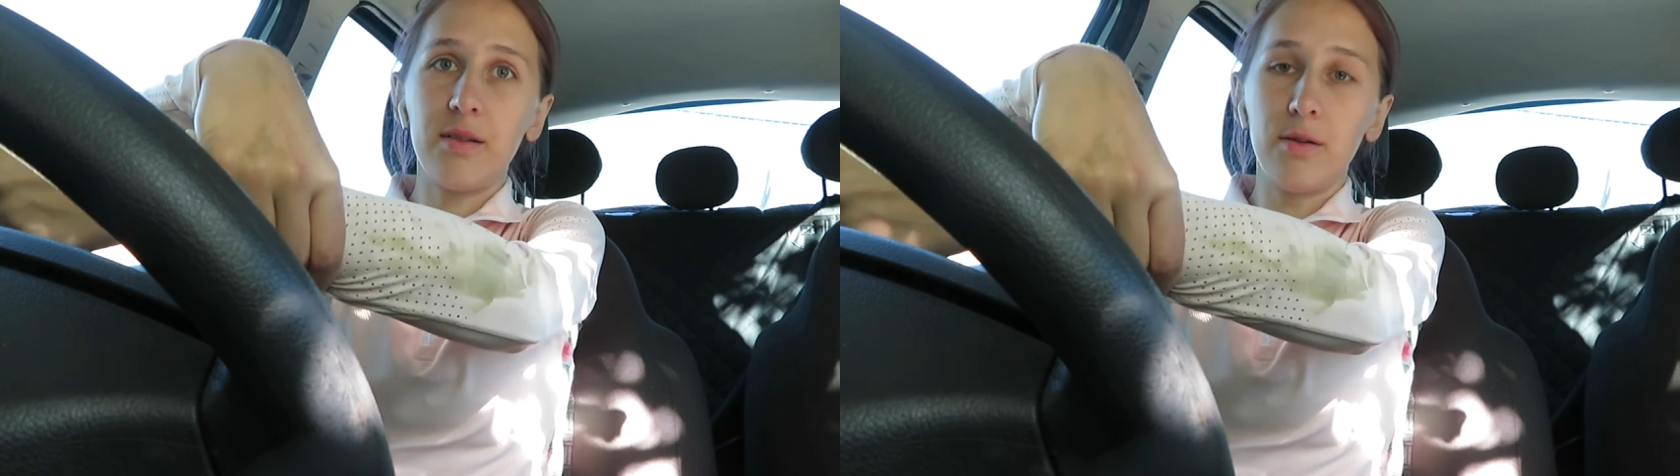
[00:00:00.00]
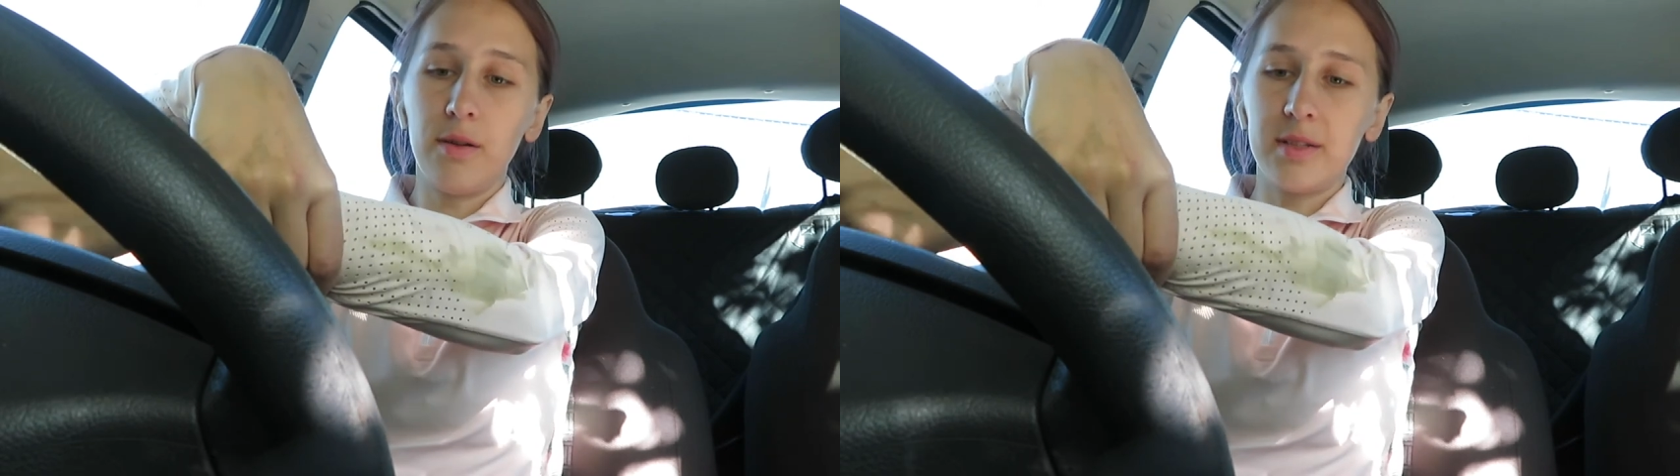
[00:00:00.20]

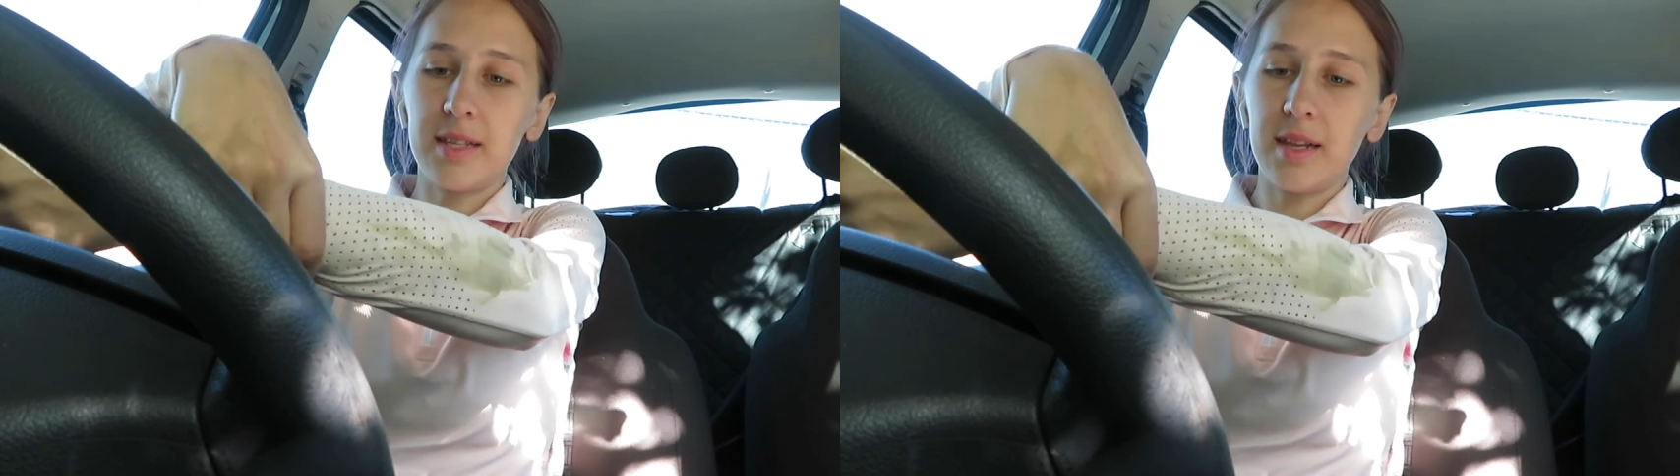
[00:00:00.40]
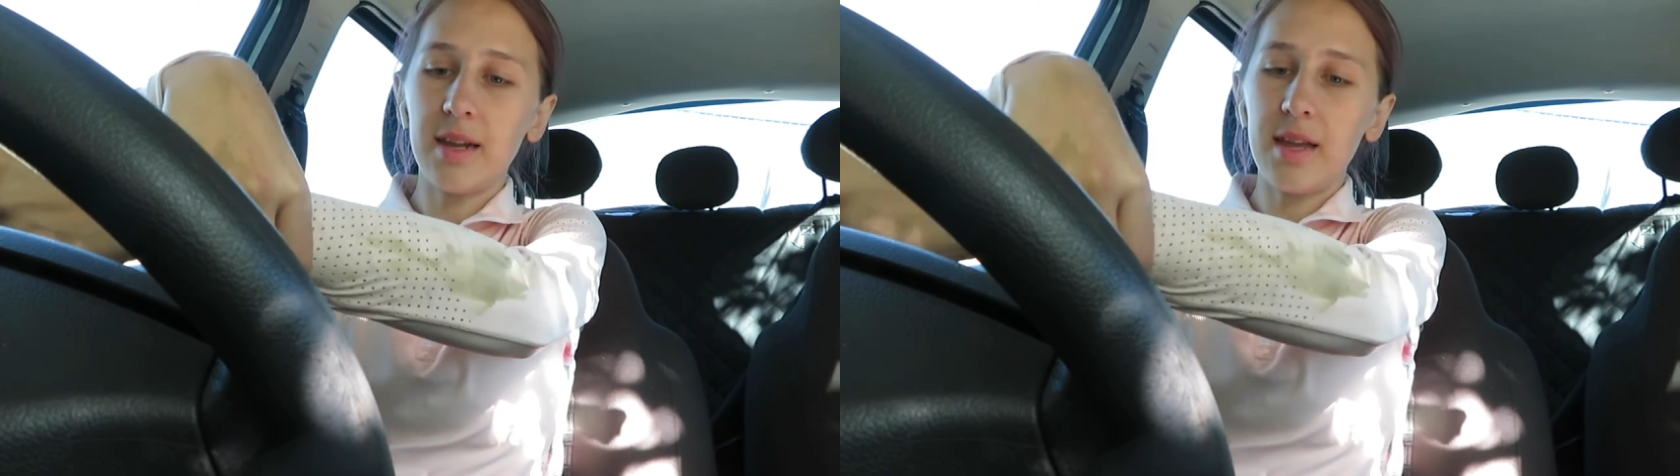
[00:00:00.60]
on
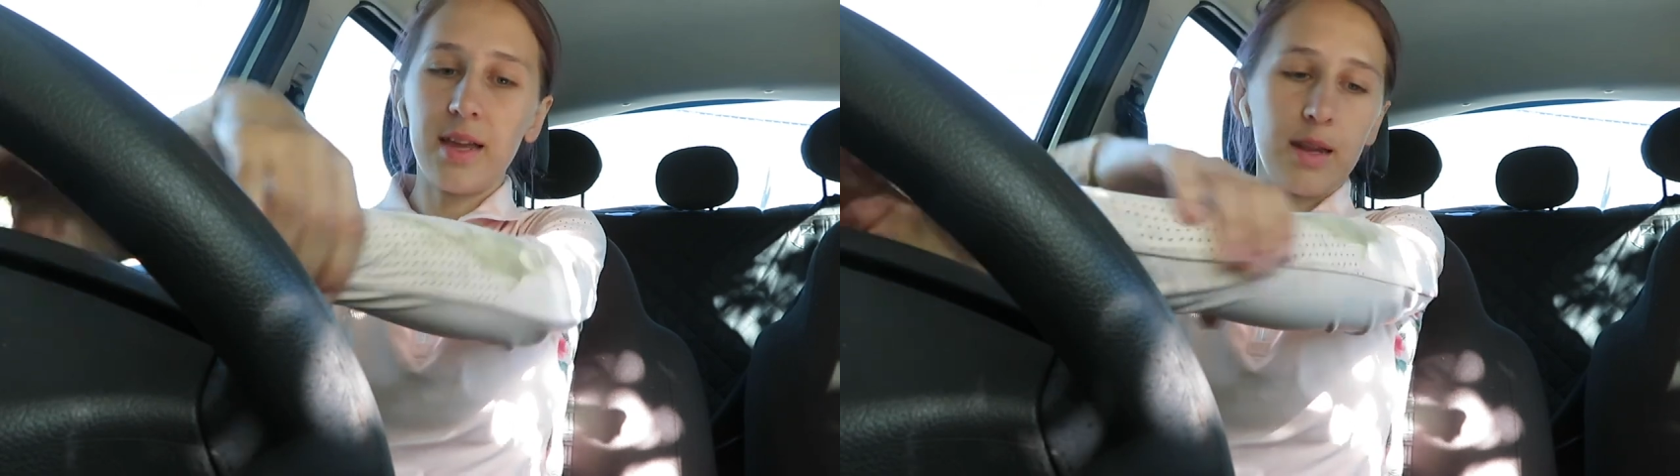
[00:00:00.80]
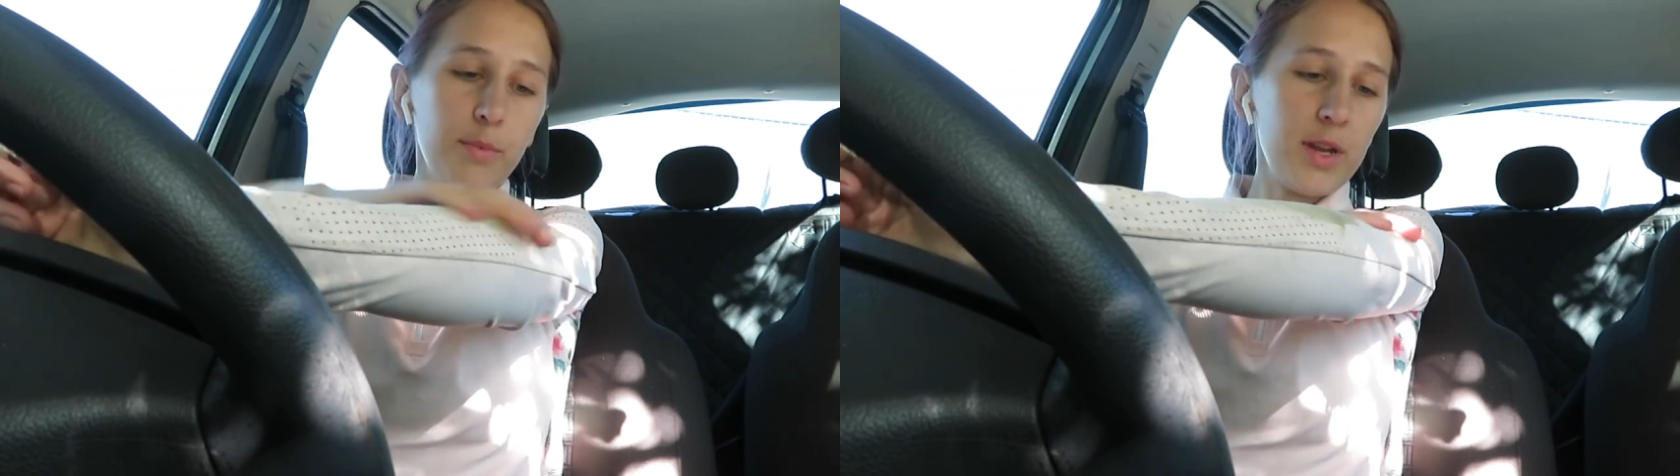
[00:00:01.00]
Sunday,
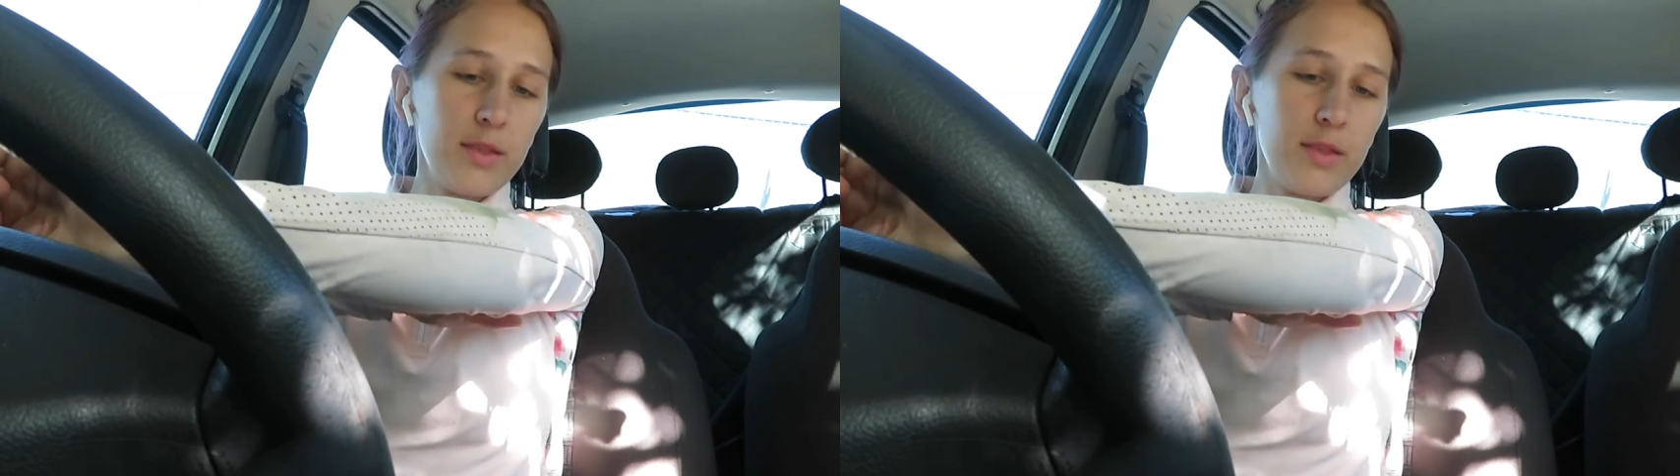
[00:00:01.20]
and I put it